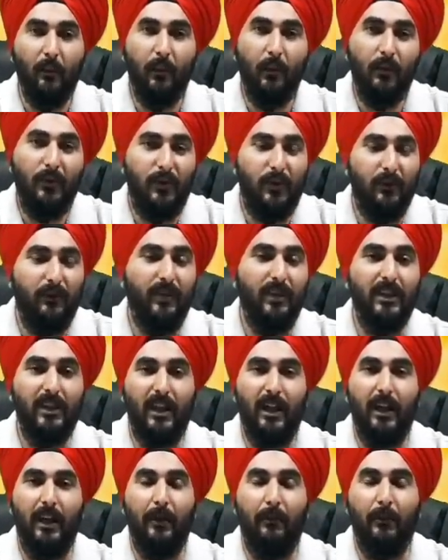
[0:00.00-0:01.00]
Most of the
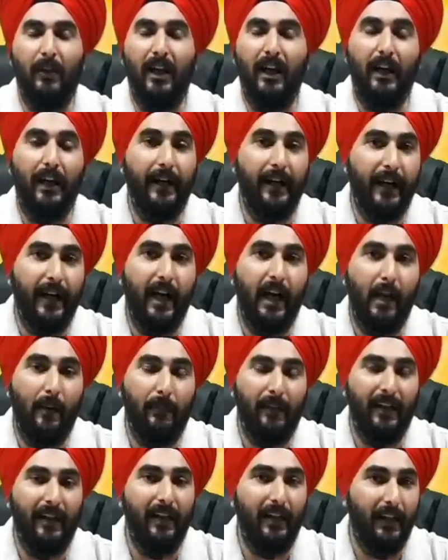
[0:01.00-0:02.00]
time I
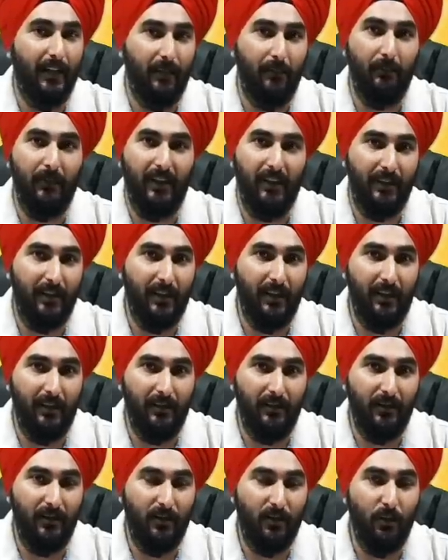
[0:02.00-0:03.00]
happily lend my
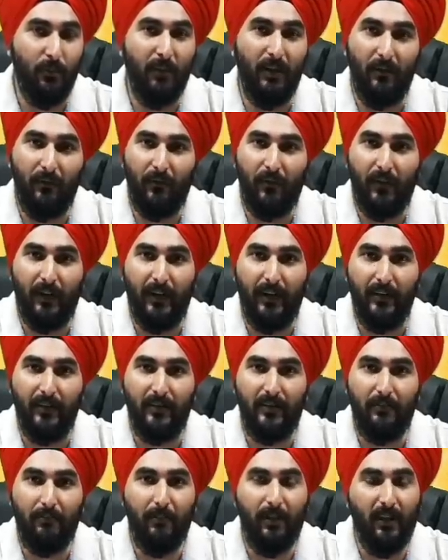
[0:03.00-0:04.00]
things to my
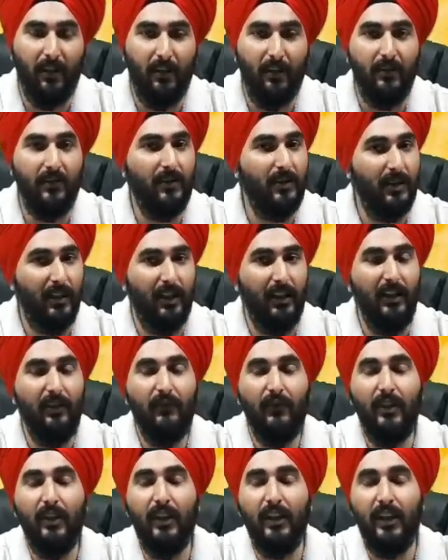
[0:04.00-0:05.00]
friends because
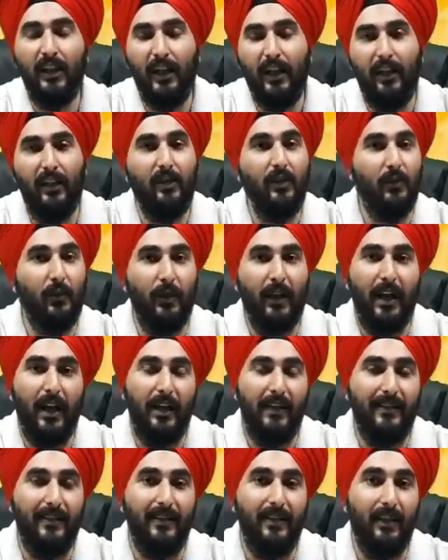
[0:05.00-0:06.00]
even they don't
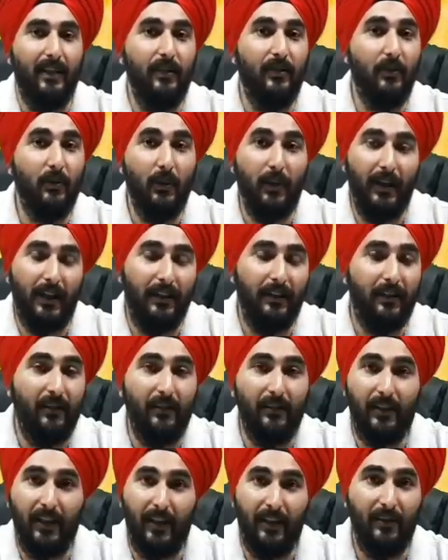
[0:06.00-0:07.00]
hesitate to lend
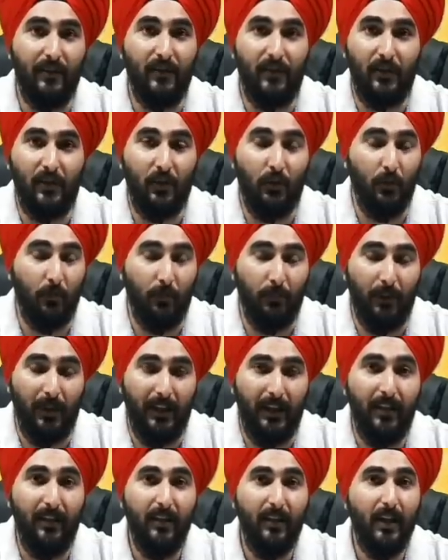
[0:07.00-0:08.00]
their things to
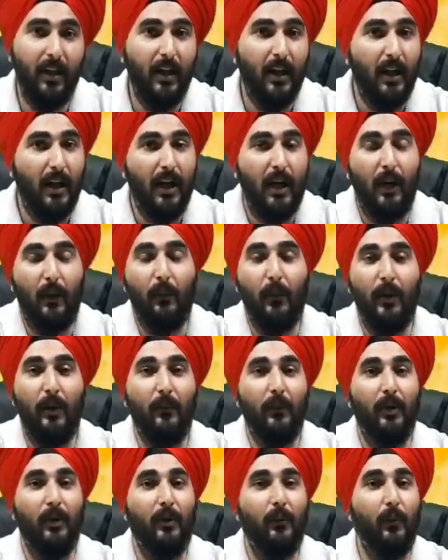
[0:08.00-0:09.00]
me.
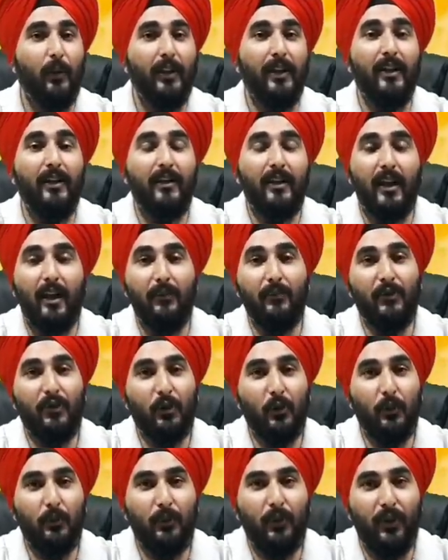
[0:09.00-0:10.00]
However, when it comes
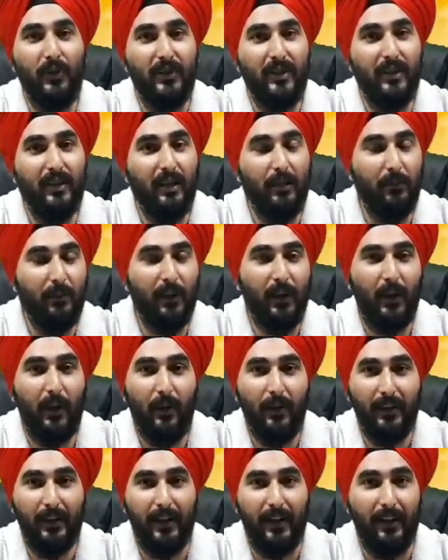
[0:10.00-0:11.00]
to personal
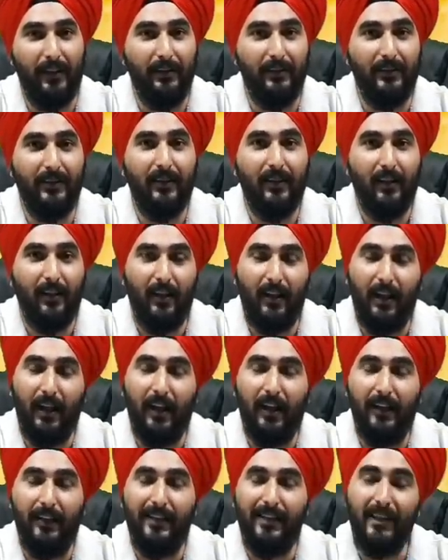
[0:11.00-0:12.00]
belongings,
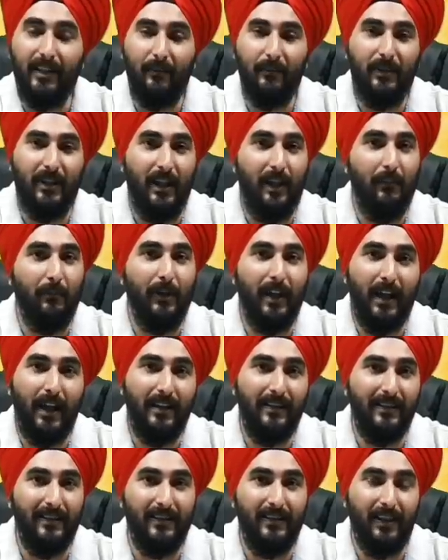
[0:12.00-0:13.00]
I sometimes
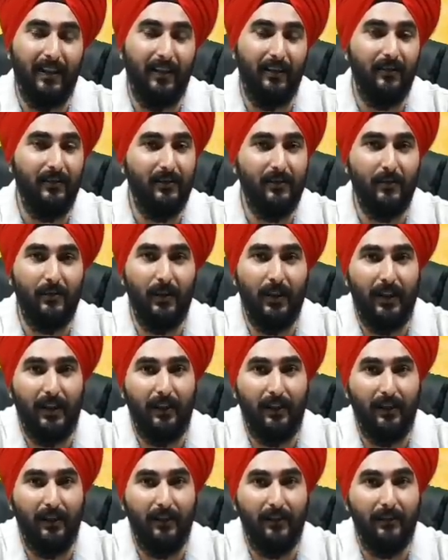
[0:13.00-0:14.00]
hesitate to
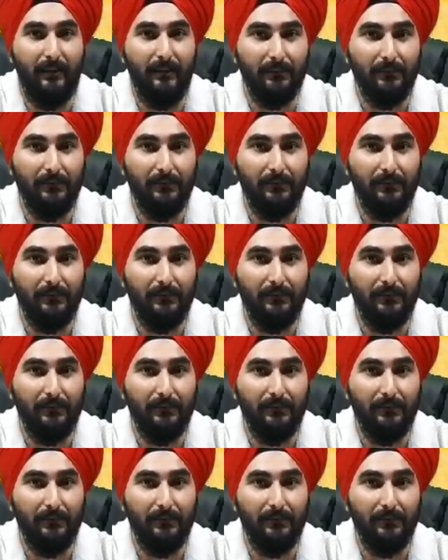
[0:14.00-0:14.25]
lend.